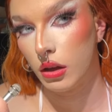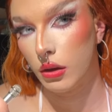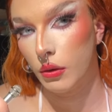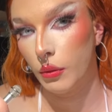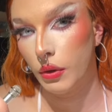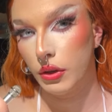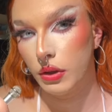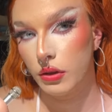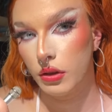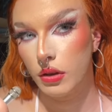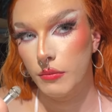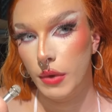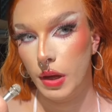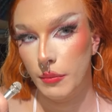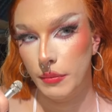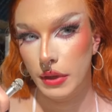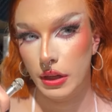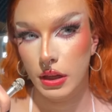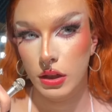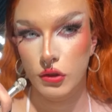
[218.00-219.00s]
What do you know
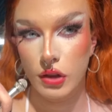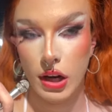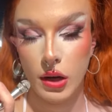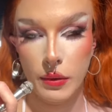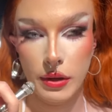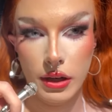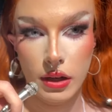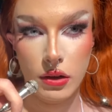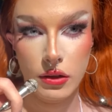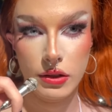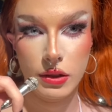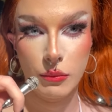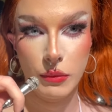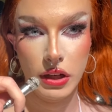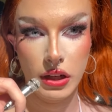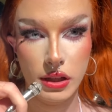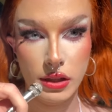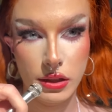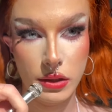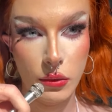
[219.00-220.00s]
about being a drag queen and also
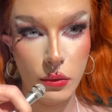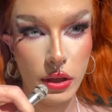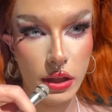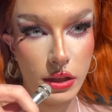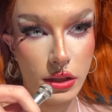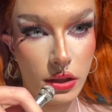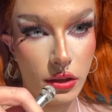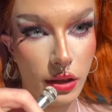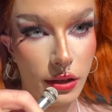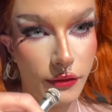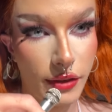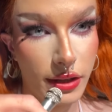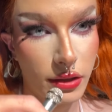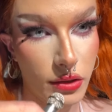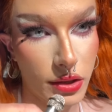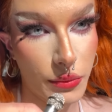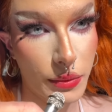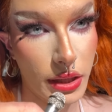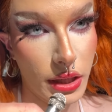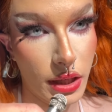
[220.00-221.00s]
being a student during
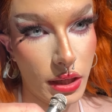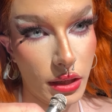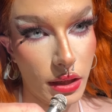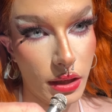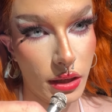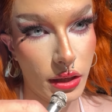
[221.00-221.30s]
finals week?